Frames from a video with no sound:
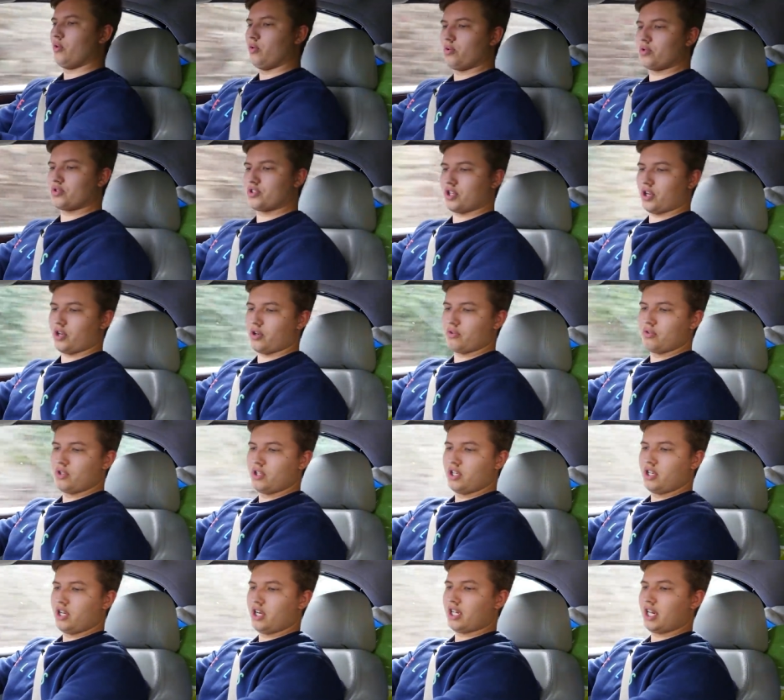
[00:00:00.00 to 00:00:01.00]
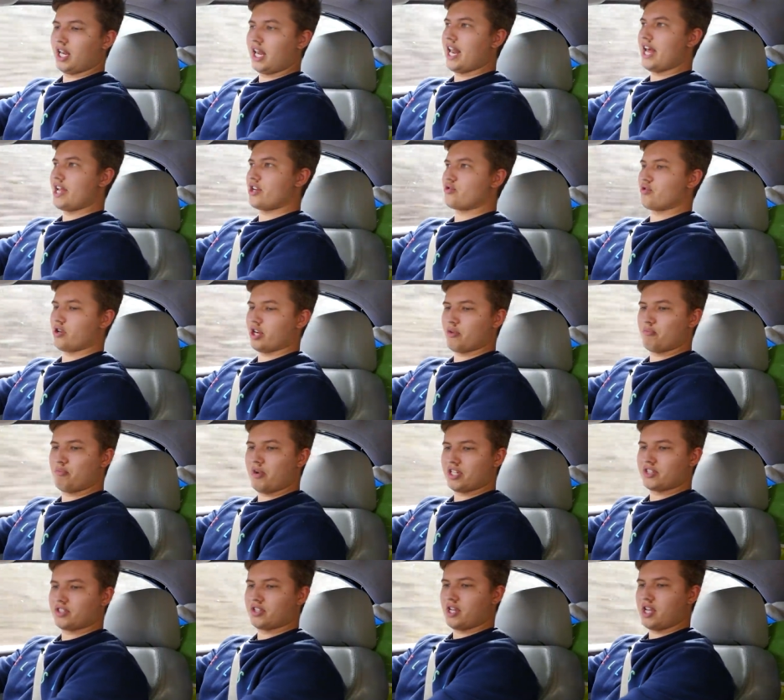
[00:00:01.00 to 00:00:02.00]
Also, an electric
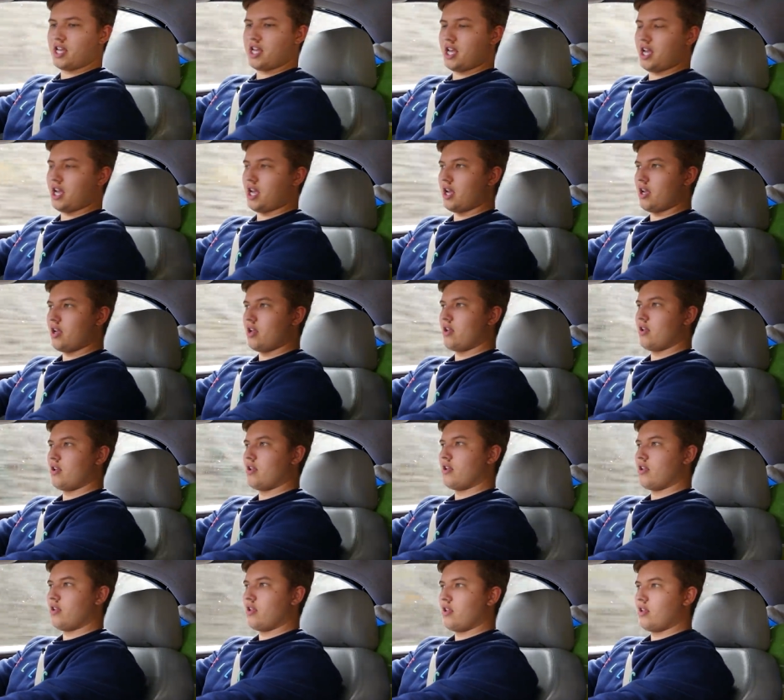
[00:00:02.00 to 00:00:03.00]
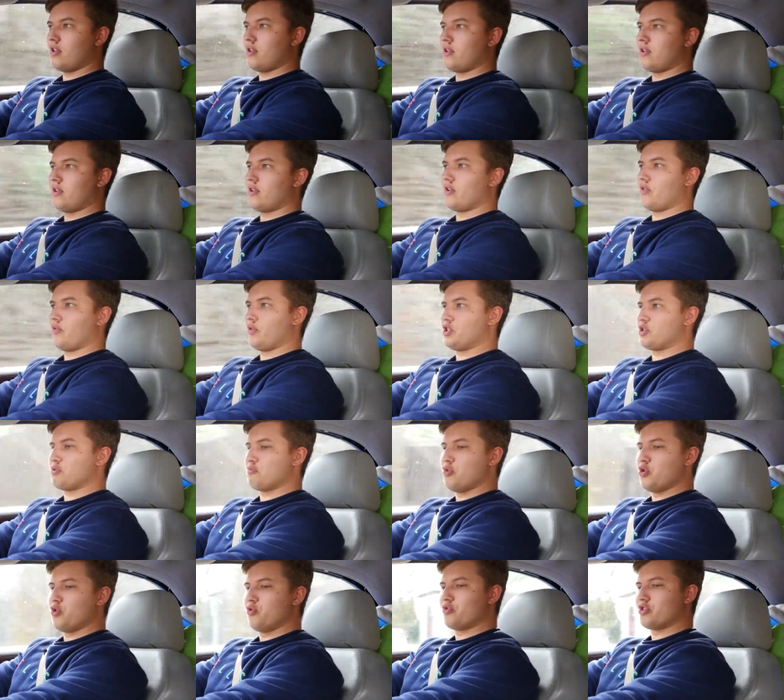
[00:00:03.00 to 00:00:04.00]
button here which
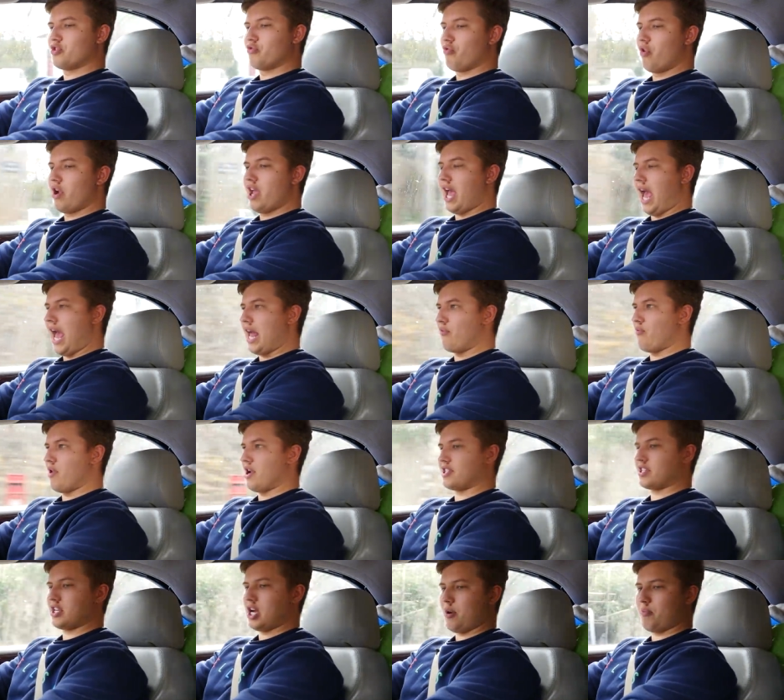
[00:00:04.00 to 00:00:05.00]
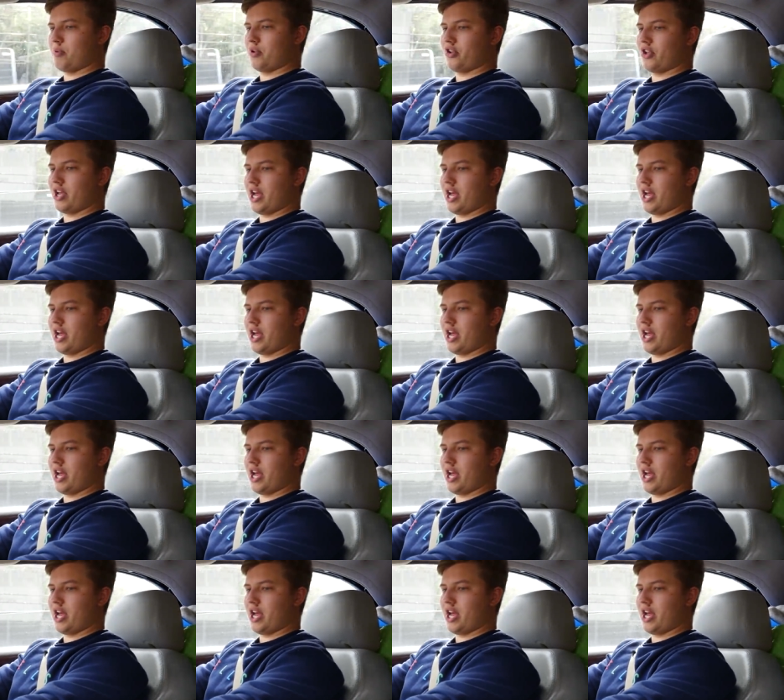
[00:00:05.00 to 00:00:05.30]
moves the rear headrest up and